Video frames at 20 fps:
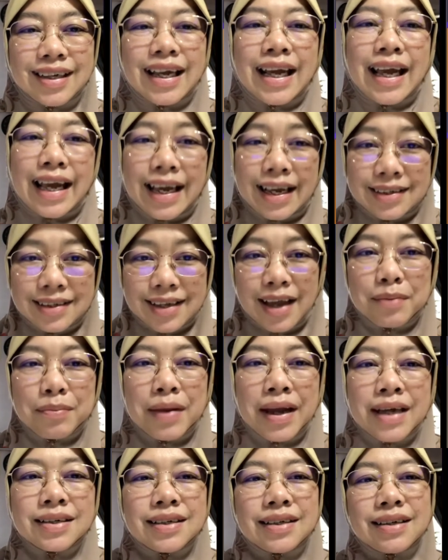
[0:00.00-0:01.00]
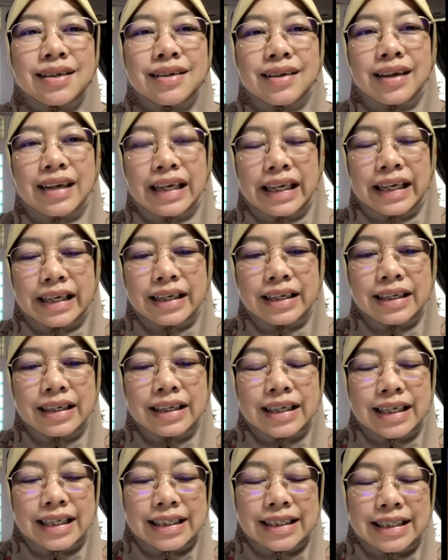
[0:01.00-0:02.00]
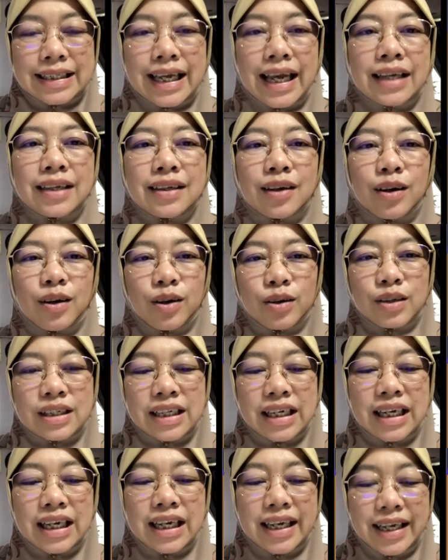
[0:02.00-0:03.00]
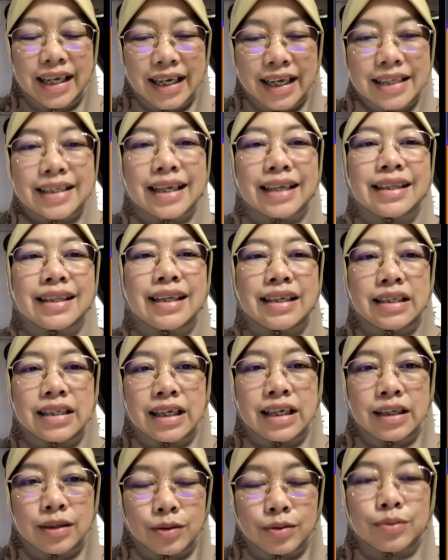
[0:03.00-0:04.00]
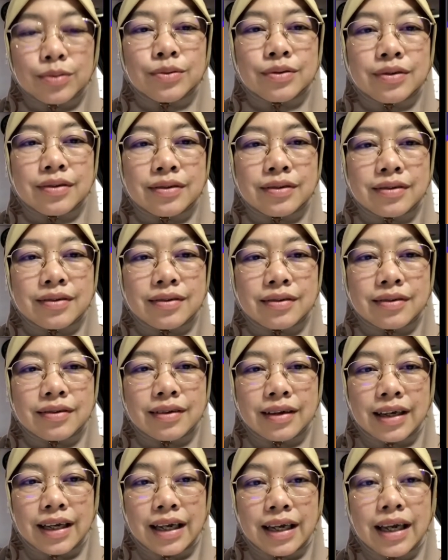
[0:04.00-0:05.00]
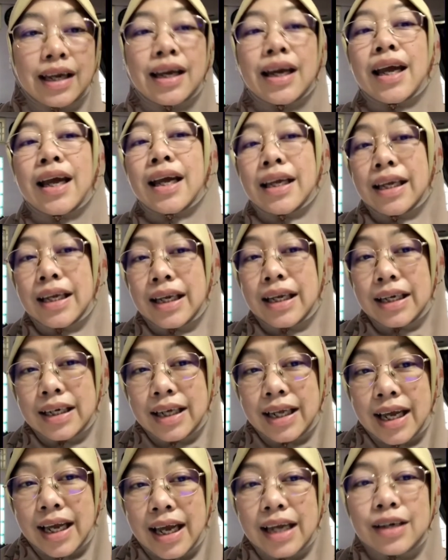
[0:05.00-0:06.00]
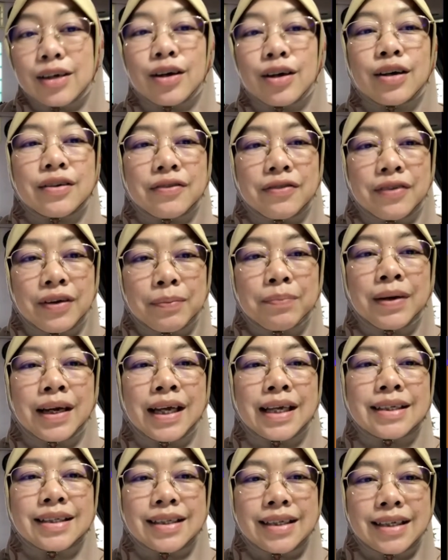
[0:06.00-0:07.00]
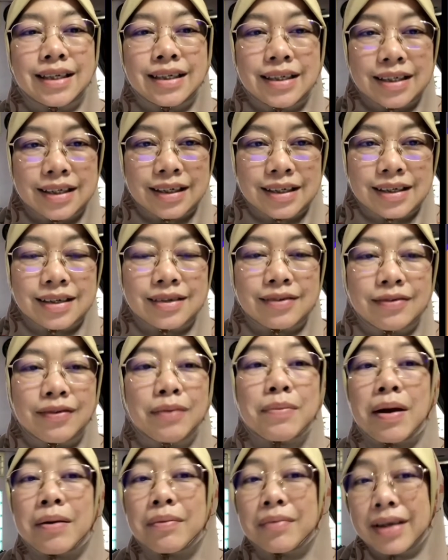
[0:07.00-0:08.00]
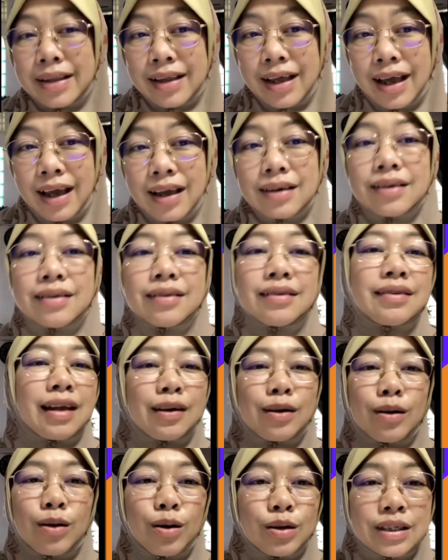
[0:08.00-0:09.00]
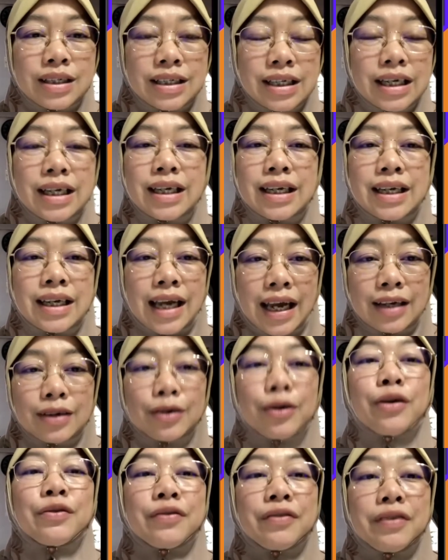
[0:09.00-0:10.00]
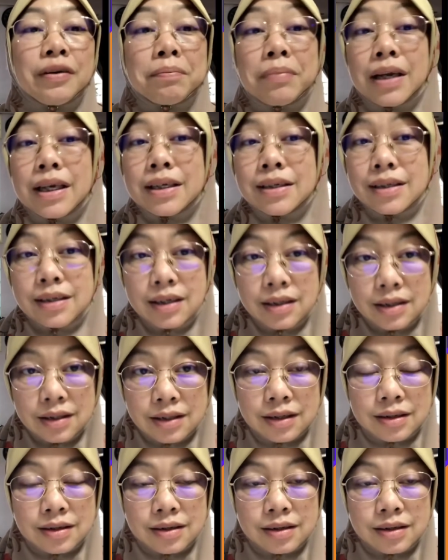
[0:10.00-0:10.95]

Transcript: As I mentioned earlier, technology is a teaching tool. Okay, it cannot replace teachers. Remember that technology cannot replace teachers.